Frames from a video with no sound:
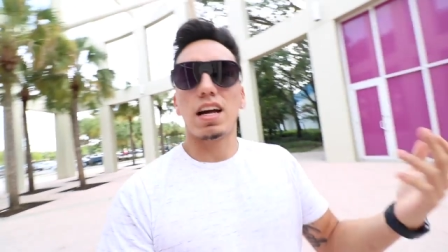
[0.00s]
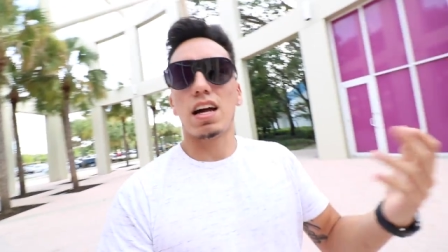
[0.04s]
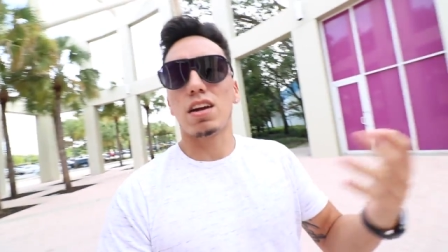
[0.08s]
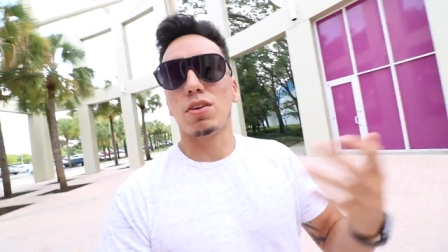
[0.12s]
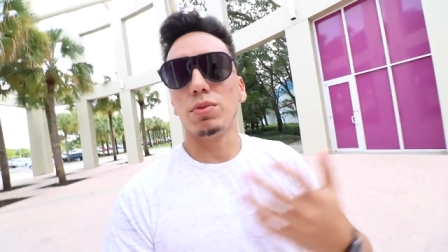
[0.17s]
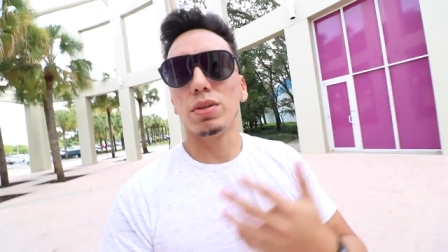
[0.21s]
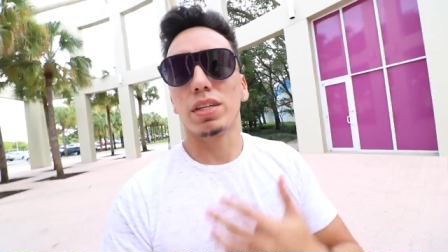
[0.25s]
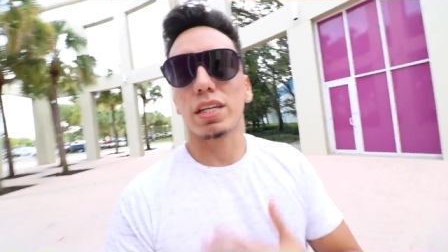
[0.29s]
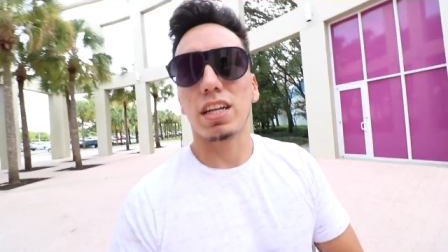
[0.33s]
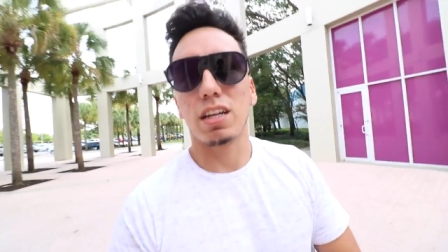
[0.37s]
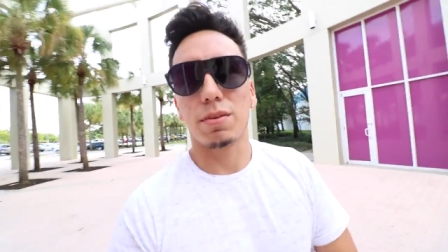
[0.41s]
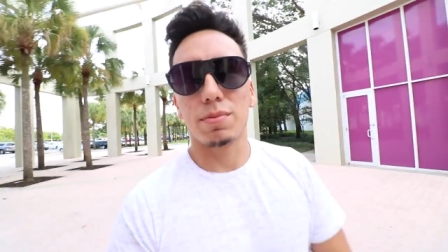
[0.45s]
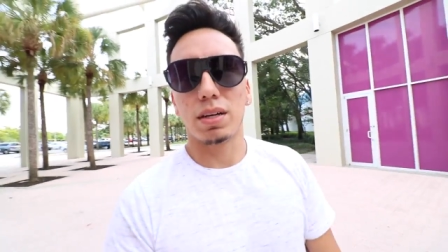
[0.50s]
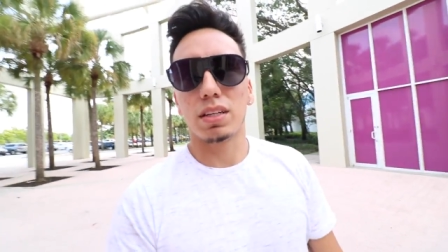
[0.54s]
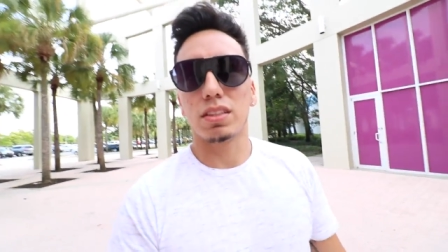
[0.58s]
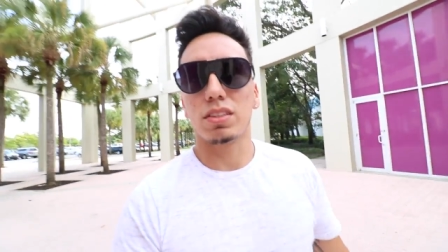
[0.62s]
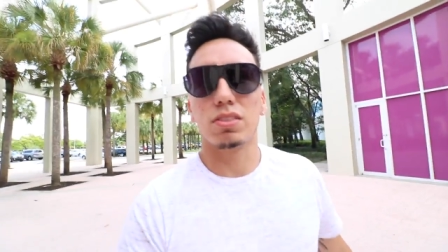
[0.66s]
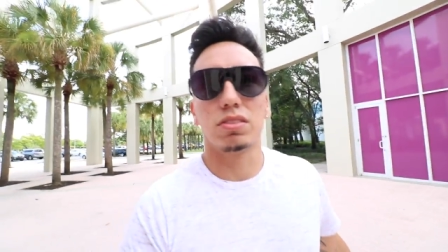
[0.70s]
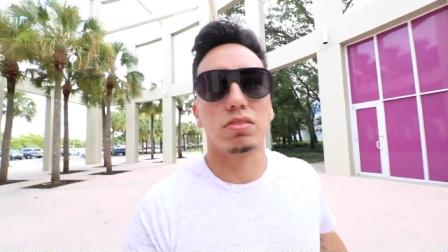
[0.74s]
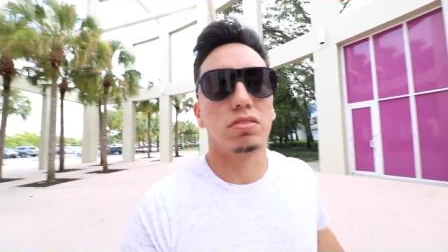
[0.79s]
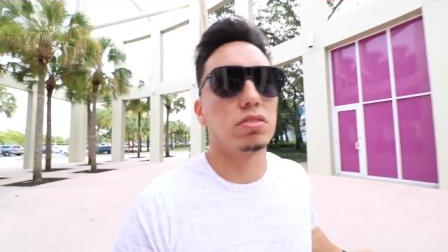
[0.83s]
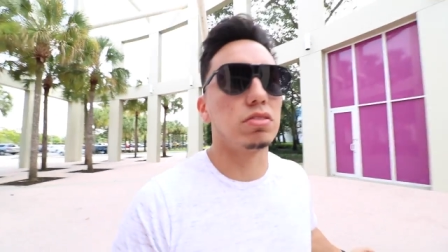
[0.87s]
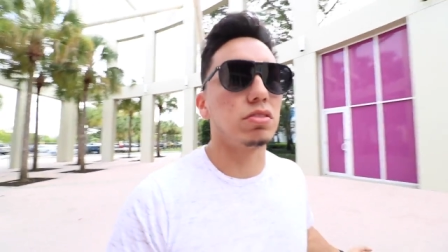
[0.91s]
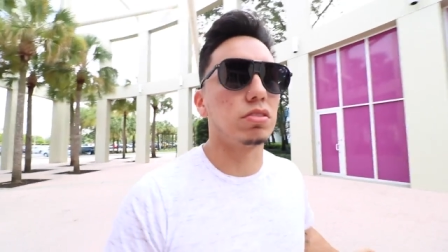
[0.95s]
I don't really care about
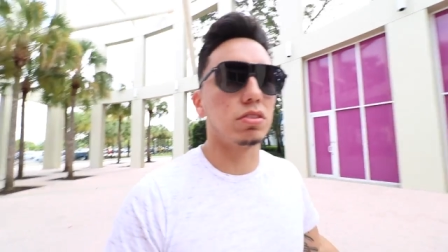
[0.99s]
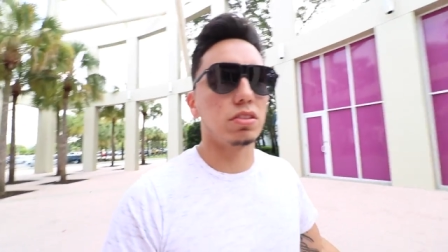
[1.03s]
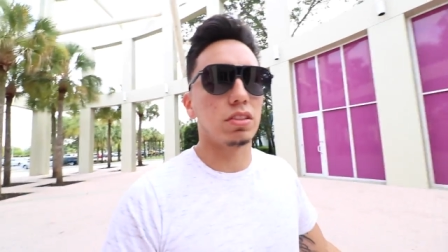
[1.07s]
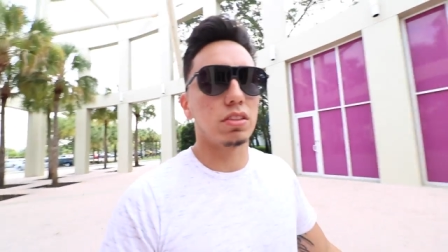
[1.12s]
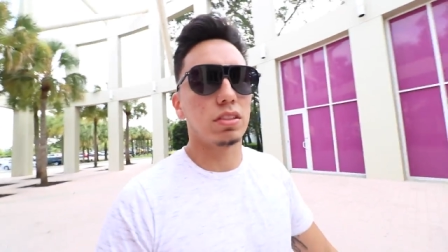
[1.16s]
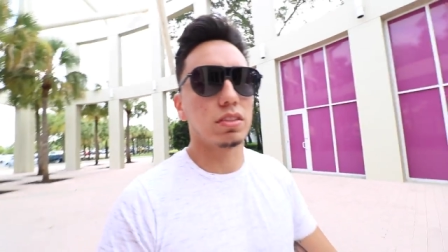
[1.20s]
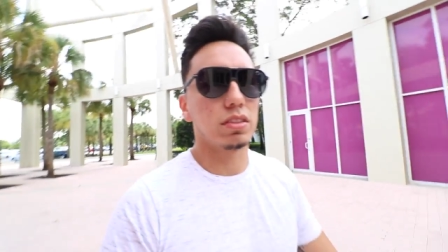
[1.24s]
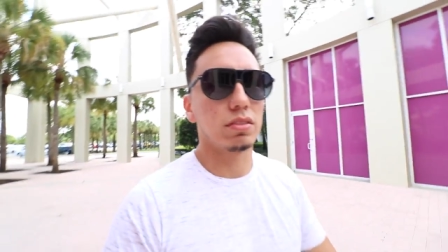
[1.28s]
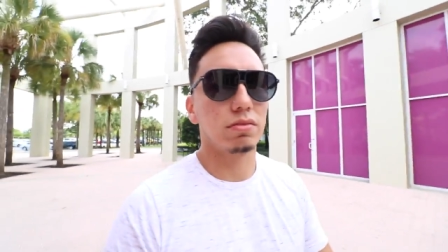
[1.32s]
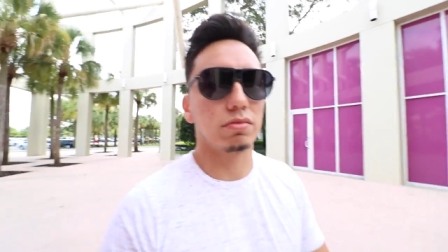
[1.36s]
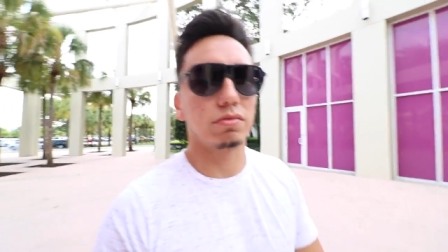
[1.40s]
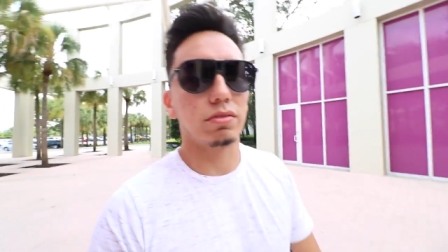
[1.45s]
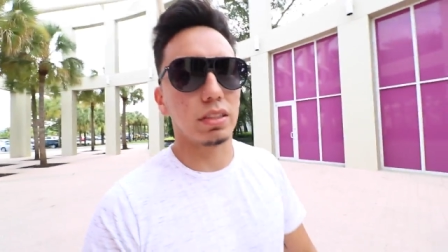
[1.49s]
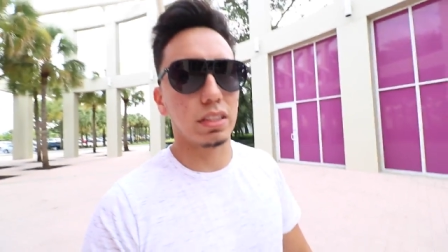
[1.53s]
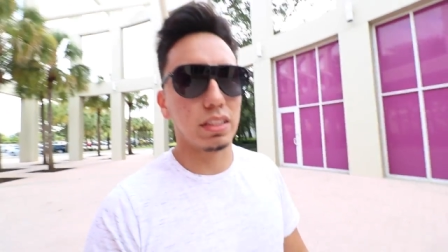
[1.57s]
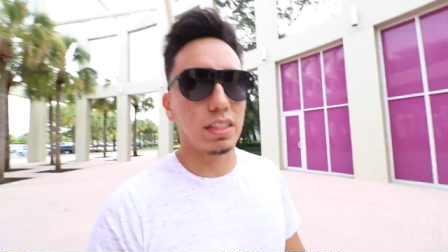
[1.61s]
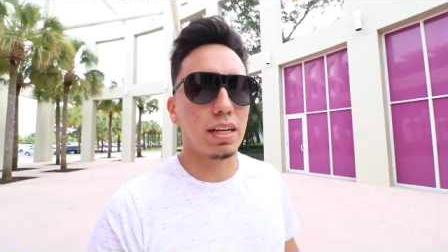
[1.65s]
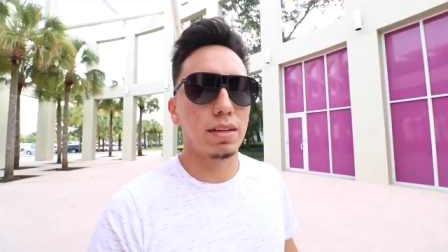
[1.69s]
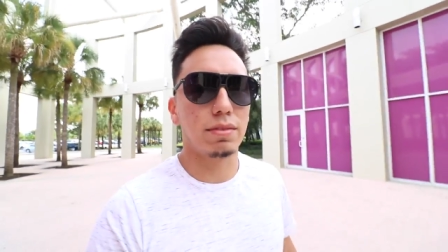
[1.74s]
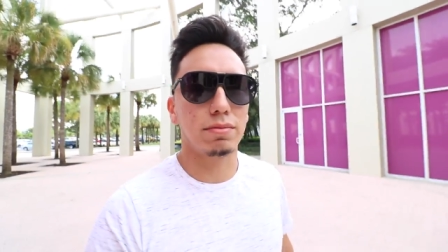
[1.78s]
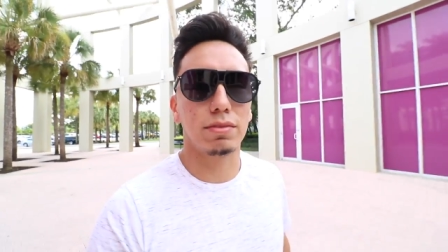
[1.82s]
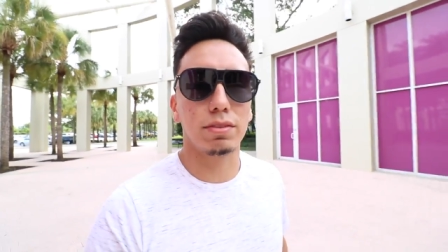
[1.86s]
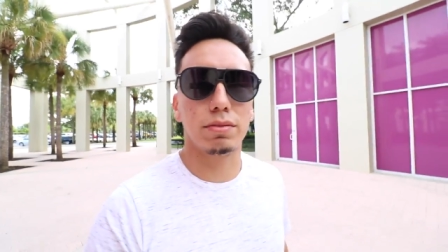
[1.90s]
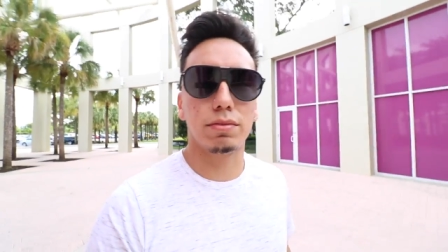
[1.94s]
those. Those are really
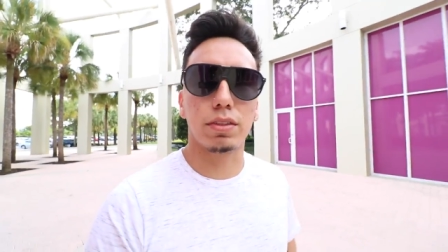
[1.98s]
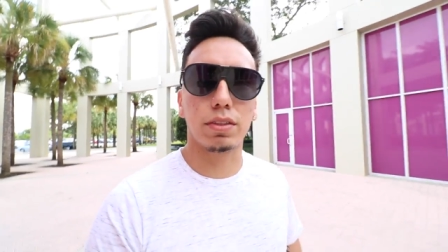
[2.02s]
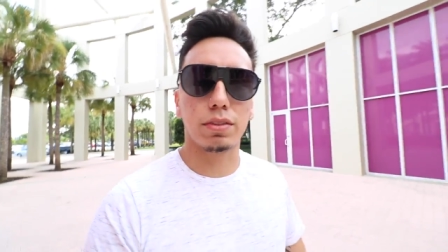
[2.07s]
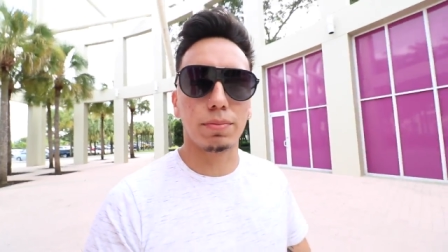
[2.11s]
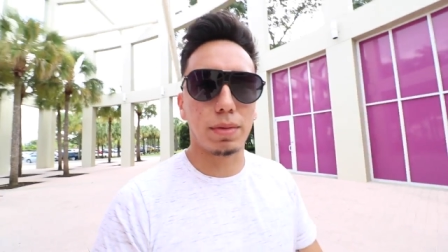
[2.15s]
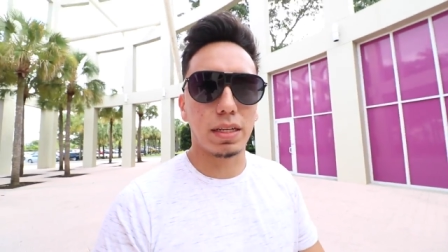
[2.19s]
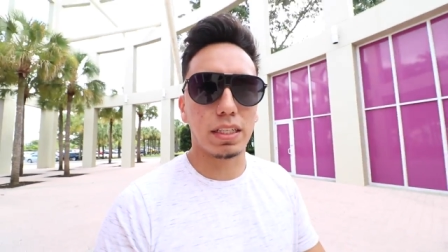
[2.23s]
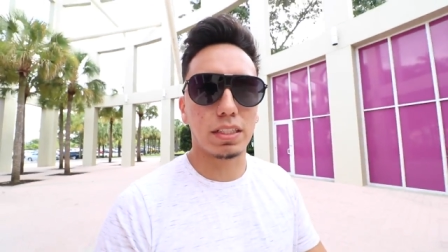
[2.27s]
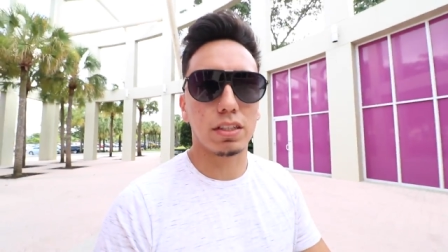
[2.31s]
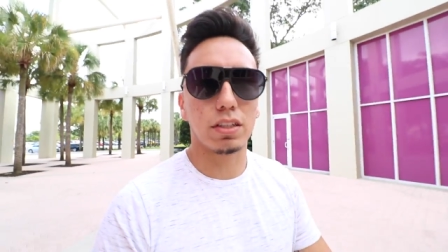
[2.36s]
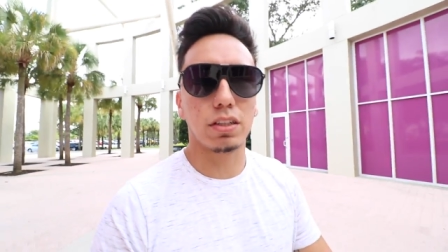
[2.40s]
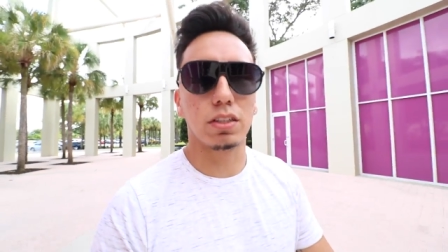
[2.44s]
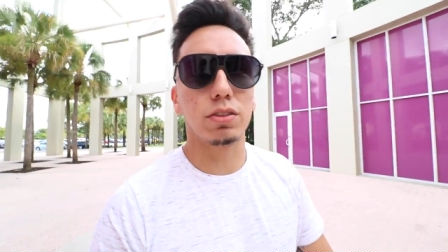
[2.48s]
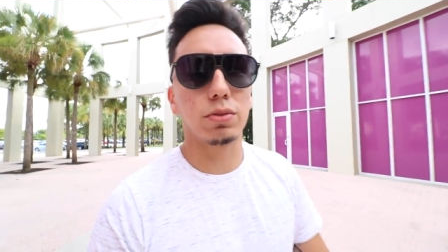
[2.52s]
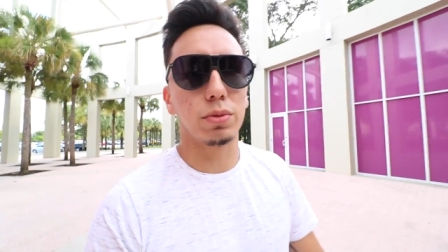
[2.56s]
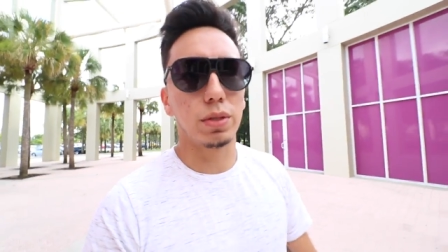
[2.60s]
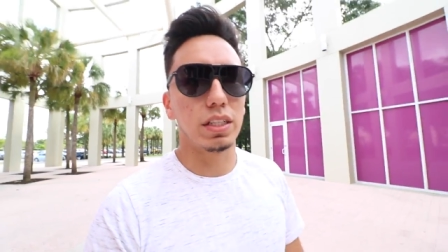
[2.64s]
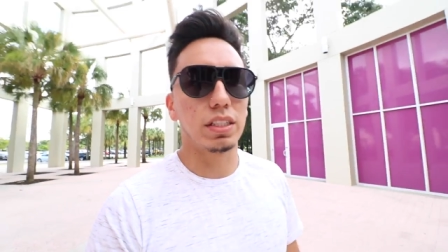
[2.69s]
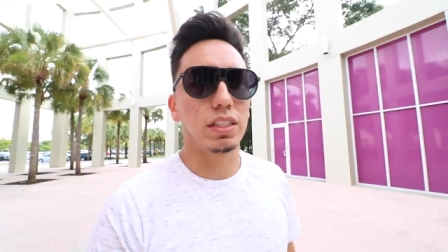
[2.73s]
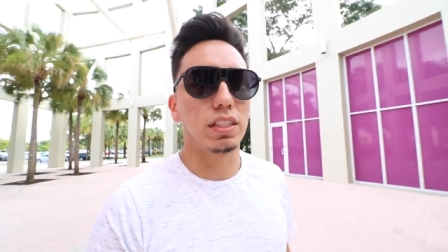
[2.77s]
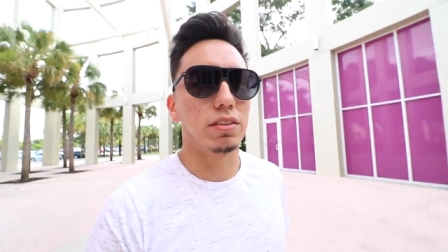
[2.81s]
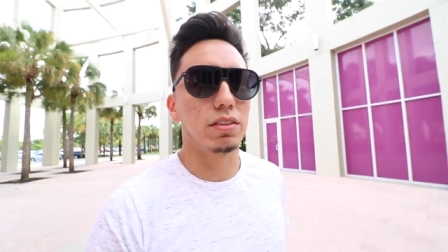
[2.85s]
not the best colorways